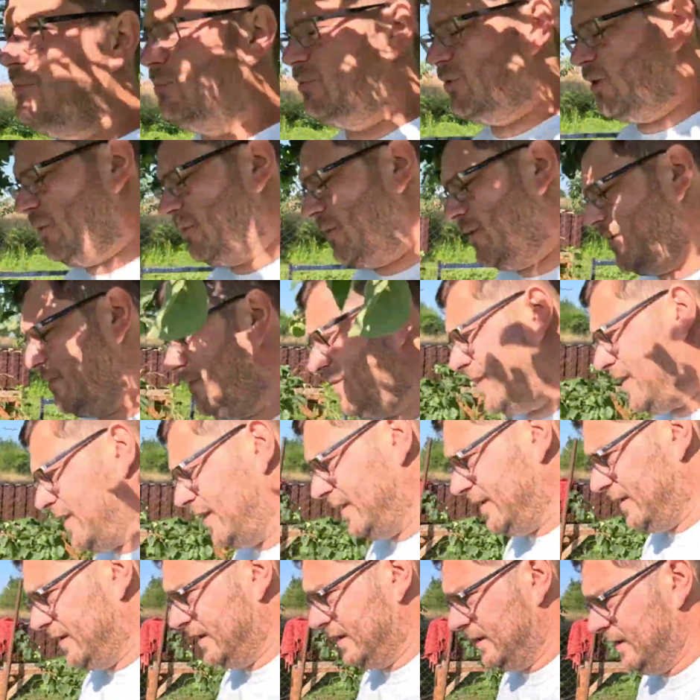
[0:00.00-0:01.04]
problems
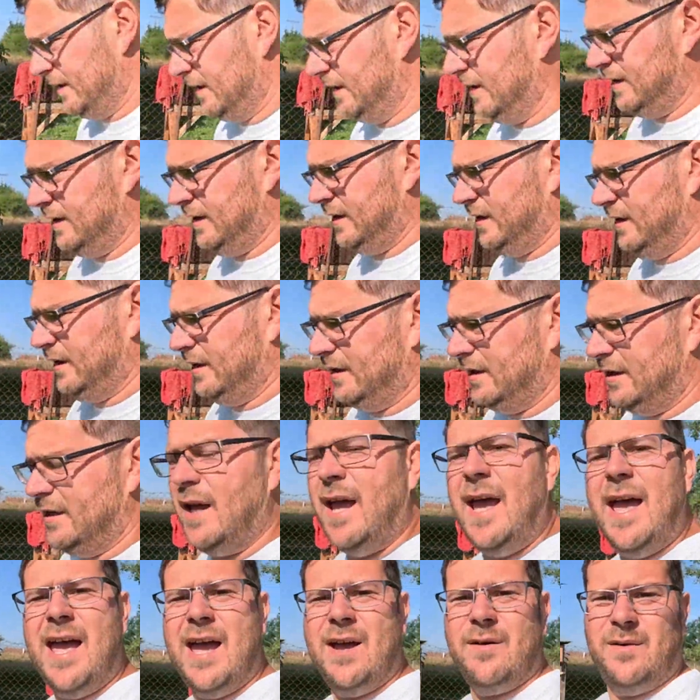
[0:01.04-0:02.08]

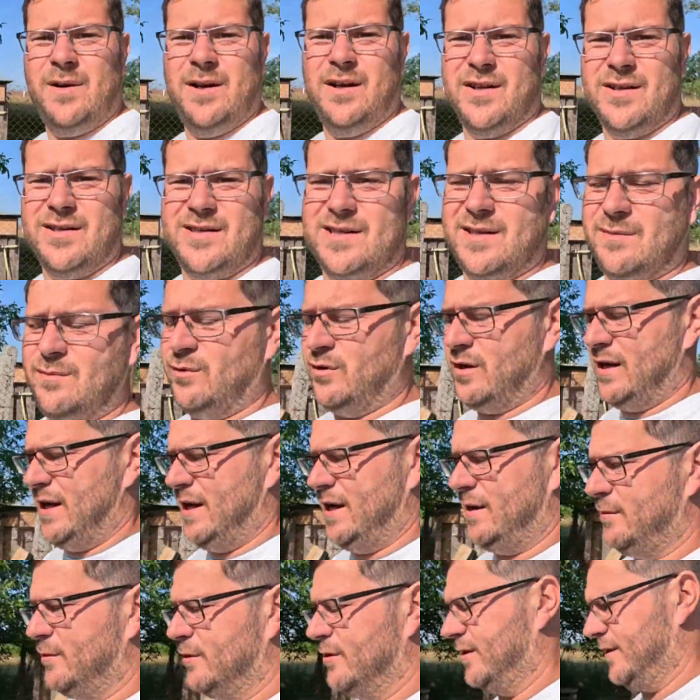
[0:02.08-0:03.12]
and we lost some more
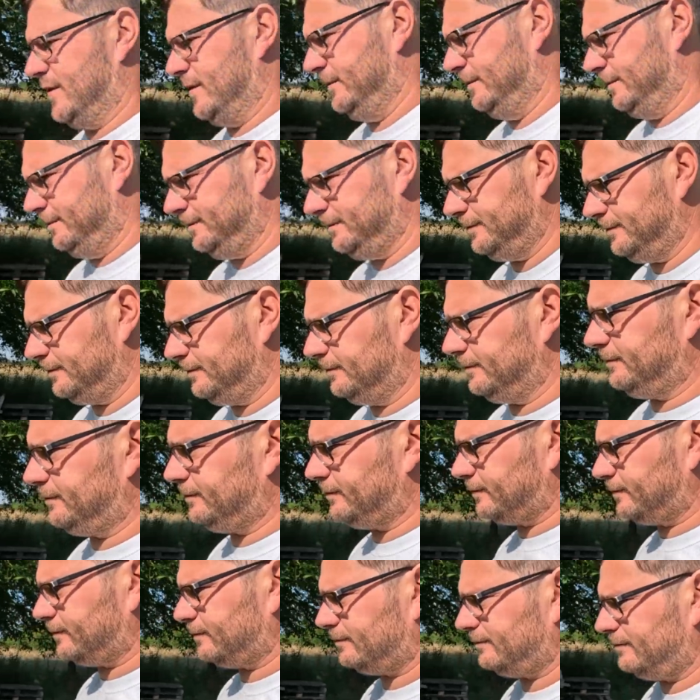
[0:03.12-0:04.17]
animals.
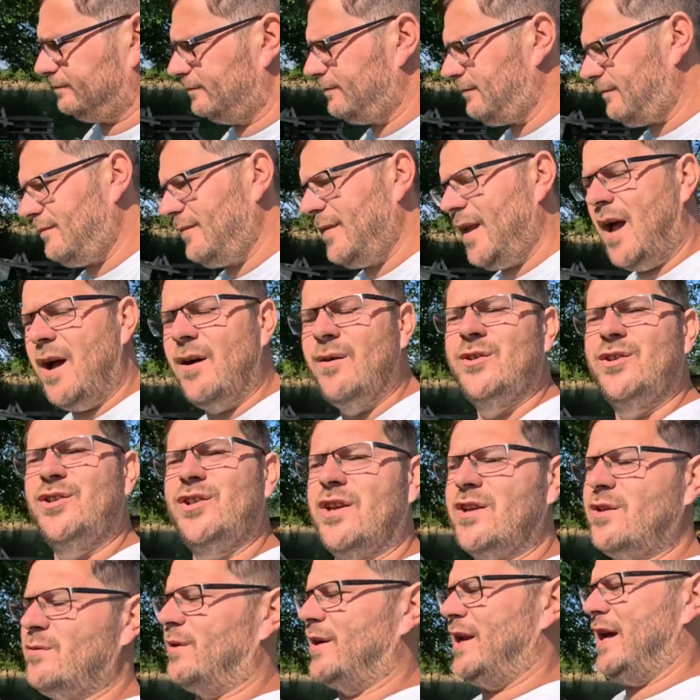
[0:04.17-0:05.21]
I will show
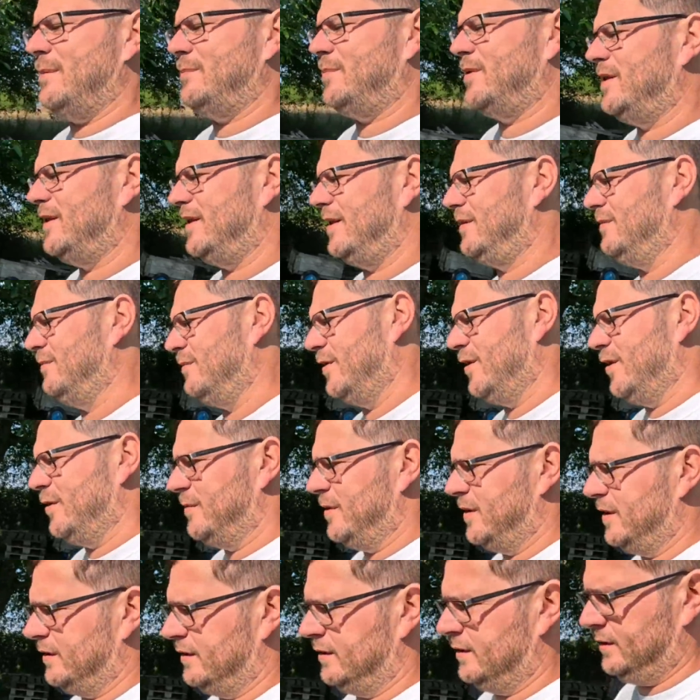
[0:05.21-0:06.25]
you what happened in a
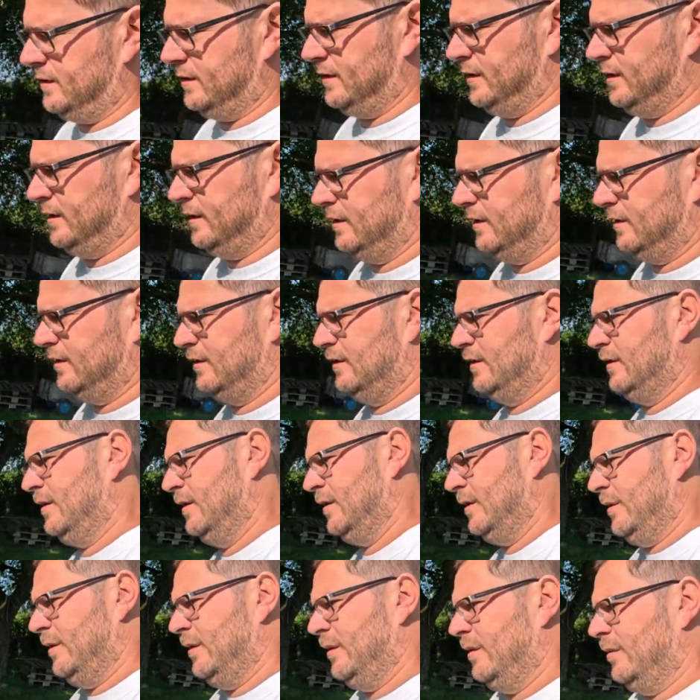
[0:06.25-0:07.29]
moment.
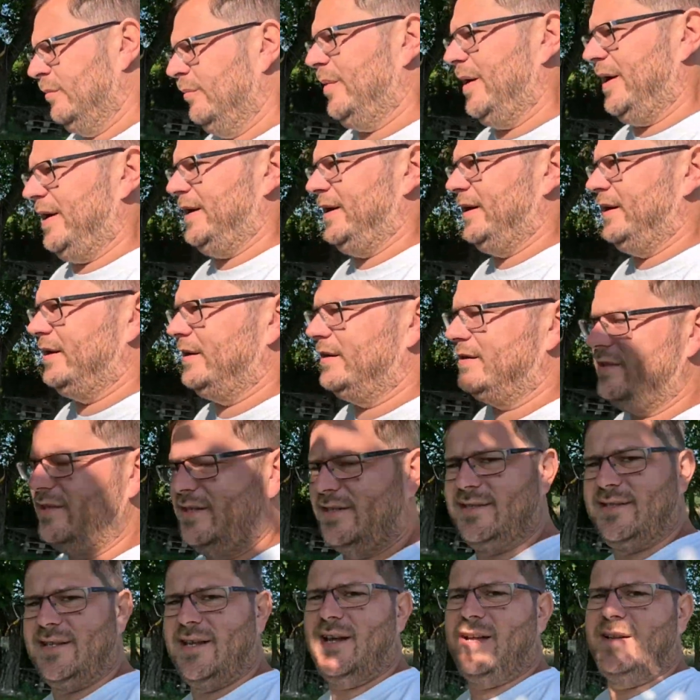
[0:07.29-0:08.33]
But
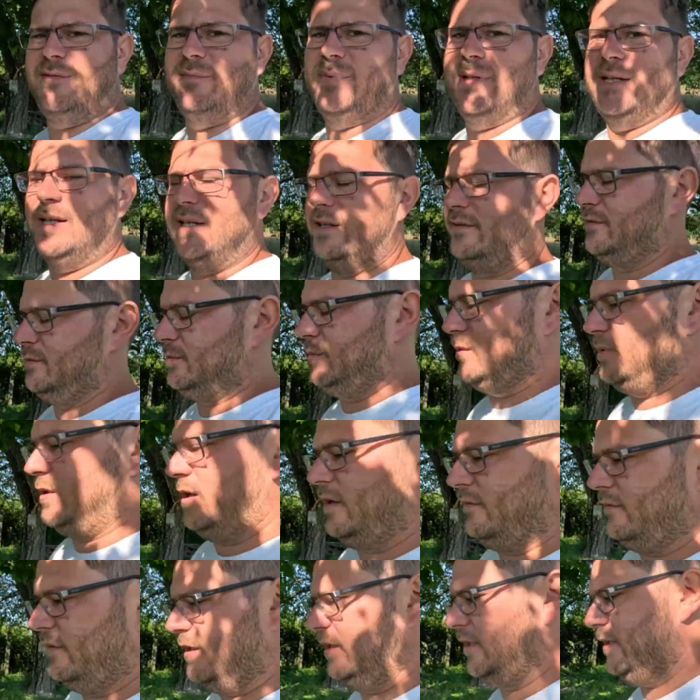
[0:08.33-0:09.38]
just unbelievable,
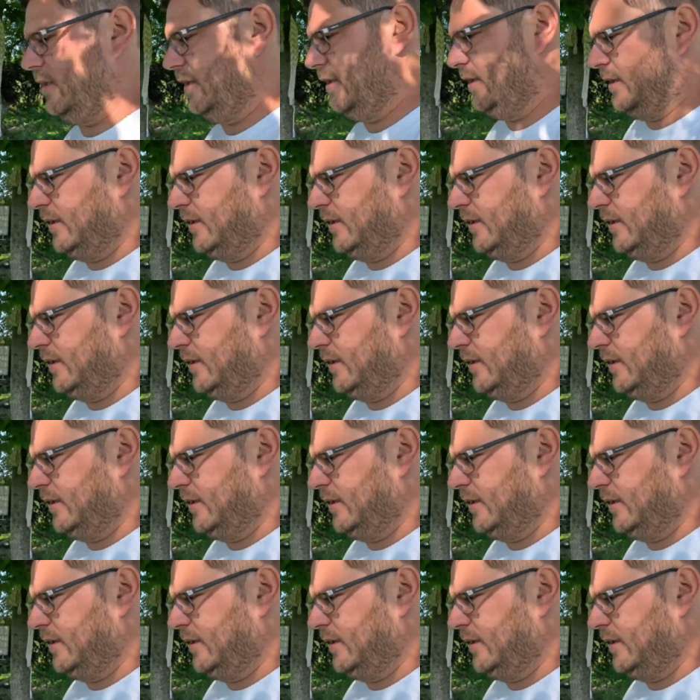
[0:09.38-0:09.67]
having